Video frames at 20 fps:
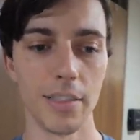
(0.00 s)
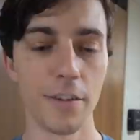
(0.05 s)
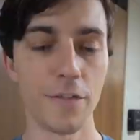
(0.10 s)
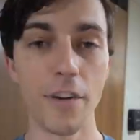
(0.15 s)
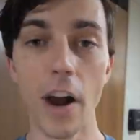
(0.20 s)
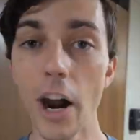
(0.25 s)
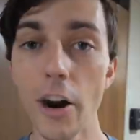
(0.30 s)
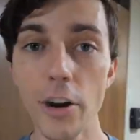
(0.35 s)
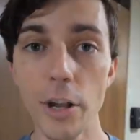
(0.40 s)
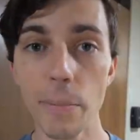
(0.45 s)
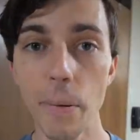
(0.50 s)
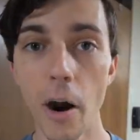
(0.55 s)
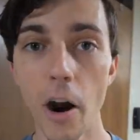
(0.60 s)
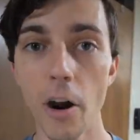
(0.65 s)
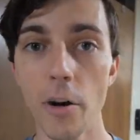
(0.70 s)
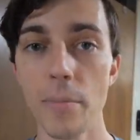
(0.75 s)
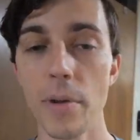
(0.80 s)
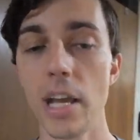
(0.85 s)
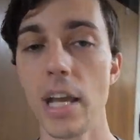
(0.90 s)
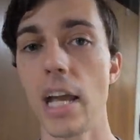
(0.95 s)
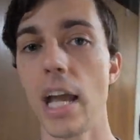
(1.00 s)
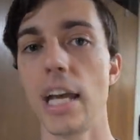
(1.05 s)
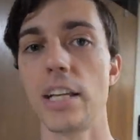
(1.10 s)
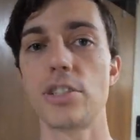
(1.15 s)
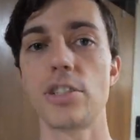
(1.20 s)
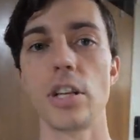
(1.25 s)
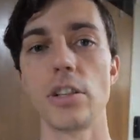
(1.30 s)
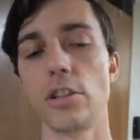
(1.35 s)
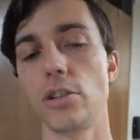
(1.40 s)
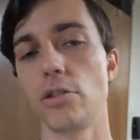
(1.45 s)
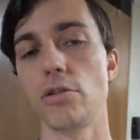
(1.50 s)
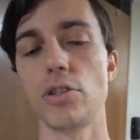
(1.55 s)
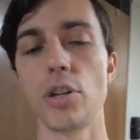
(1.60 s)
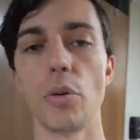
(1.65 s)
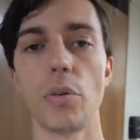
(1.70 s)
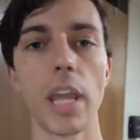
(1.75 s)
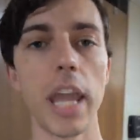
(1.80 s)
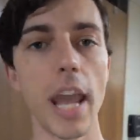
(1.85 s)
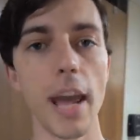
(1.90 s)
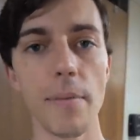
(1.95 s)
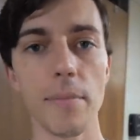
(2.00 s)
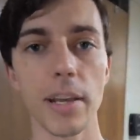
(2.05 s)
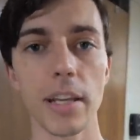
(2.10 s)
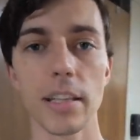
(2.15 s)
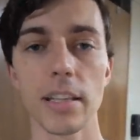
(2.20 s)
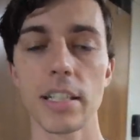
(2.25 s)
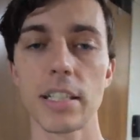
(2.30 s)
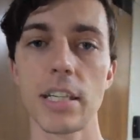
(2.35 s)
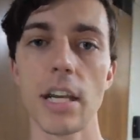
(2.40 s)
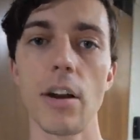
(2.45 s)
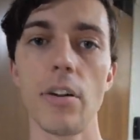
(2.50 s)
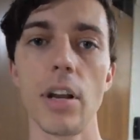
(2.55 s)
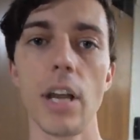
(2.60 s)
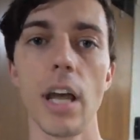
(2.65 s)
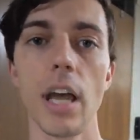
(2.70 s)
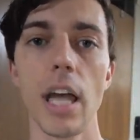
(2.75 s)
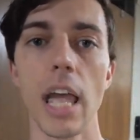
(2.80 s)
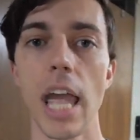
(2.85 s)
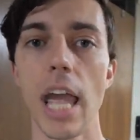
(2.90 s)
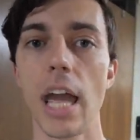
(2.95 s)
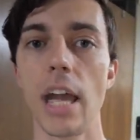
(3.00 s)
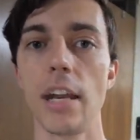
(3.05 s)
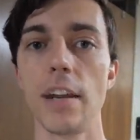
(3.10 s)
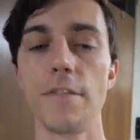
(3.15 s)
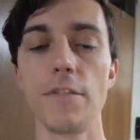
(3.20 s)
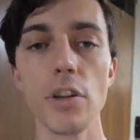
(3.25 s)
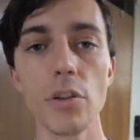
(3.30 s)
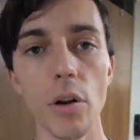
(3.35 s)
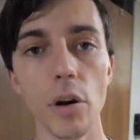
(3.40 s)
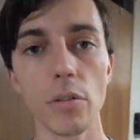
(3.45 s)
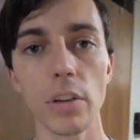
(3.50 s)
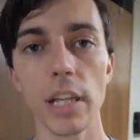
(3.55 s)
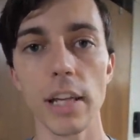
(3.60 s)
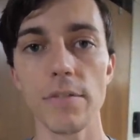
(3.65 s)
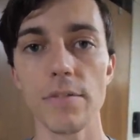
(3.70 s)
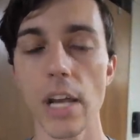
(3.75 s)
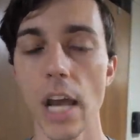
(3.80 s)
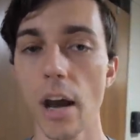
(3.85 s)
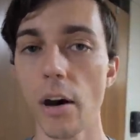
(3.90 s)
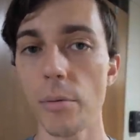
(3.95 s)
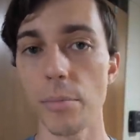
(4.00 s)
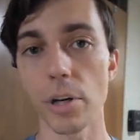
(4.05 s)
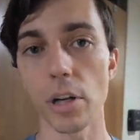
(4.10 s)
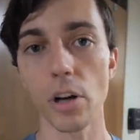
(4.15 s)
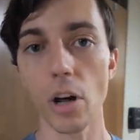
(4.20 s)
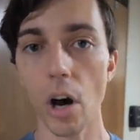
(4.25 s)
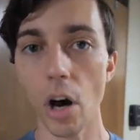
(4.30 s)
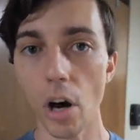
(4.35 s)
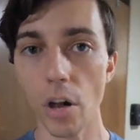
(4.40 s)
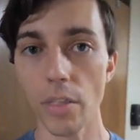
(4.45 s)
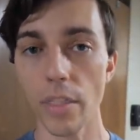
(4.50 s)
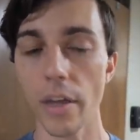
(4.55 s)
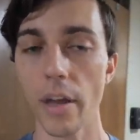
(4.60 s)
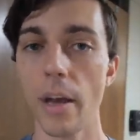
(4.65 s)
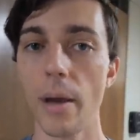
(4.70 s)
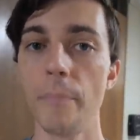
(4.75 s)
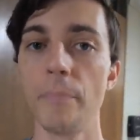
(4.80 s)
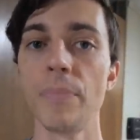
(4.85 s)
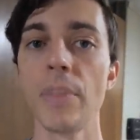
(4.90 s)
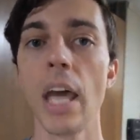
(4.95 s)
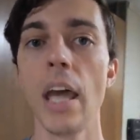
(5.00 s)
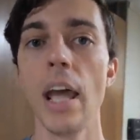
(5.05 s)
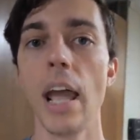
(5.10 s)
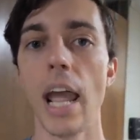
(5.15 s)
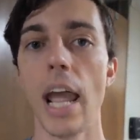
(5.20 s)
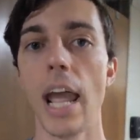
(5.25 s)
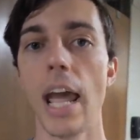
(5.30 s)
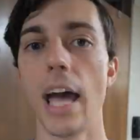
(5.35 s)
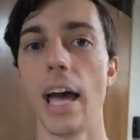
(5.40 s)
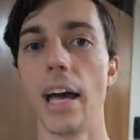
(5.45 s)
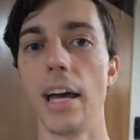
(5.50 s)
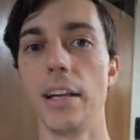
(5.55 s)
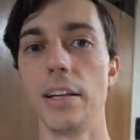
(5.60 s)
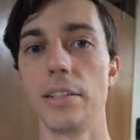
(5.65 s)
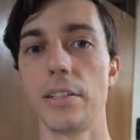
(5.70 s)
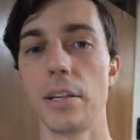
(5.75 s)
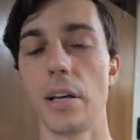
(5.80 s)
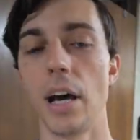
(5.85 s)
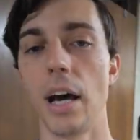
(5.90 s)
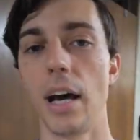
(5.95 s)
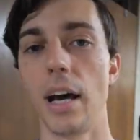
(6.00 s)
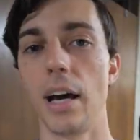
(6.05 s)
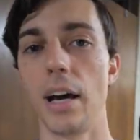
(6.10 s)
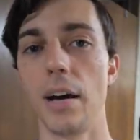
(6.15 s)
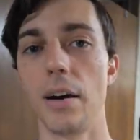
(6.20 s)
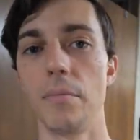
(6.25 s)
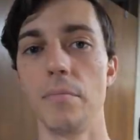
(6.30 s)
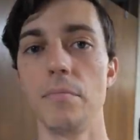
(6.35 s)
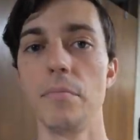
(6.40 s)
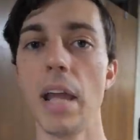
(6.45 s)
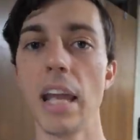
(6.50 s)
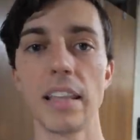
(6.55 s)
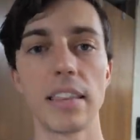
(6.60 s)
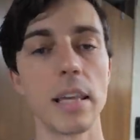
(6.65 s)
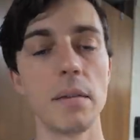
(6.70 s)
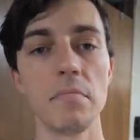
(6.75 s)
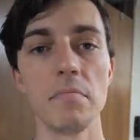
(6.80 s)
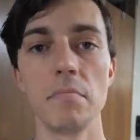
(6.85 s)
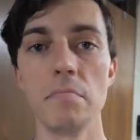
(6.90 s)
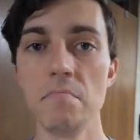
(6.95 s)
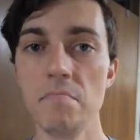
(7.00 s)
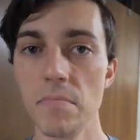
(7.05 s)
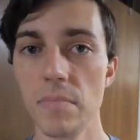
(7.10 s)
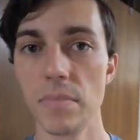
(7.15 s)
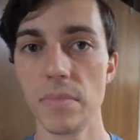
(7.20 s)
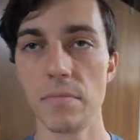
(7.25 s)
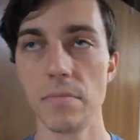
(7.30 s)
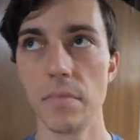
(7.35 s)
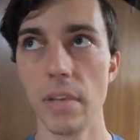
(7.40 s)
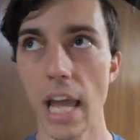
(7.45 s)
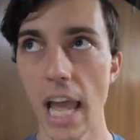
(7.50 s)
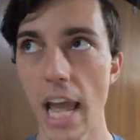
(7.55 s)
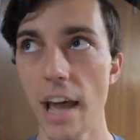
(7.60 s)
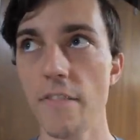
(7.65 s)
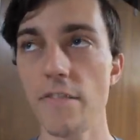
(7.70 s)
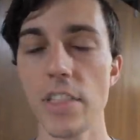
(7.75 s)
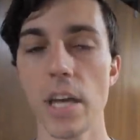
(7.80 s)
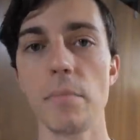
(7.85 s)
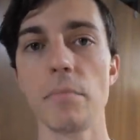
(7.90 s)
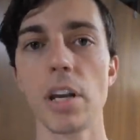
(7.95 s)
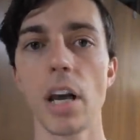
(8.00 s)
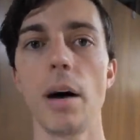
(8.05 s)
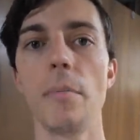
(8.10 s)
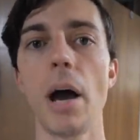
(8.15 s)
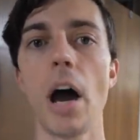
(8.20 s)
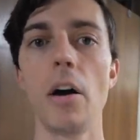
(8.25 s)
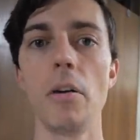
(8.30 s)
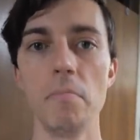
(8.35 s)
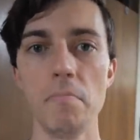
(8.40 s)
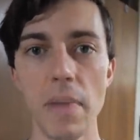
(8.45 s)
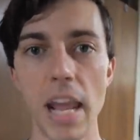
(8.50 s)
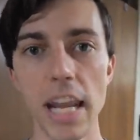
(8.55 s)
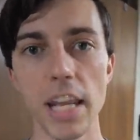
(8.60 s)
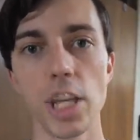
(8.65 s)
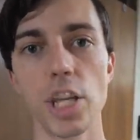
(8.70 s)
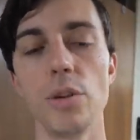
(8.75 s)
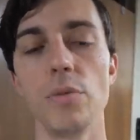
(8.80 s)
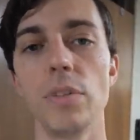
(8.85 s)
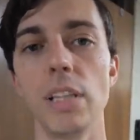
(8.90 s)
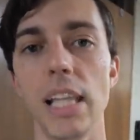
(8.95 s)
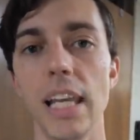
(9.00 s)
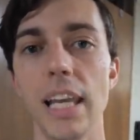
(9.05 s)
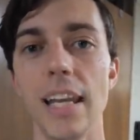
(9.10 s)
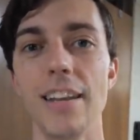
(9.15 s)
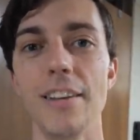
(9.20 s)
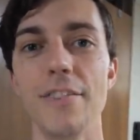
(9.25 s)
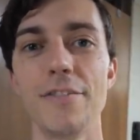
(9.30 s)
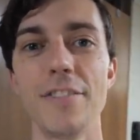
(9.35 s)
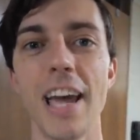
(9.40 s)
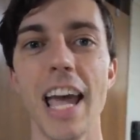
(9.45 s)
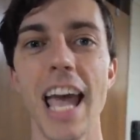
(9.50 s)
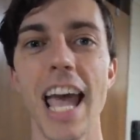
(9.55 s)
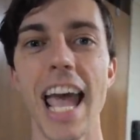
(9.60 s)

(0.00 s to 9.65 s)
fire department has said that there's no camping in this area, and if you don't leave now, I'm gonna call them and make them have them come out and make you leave.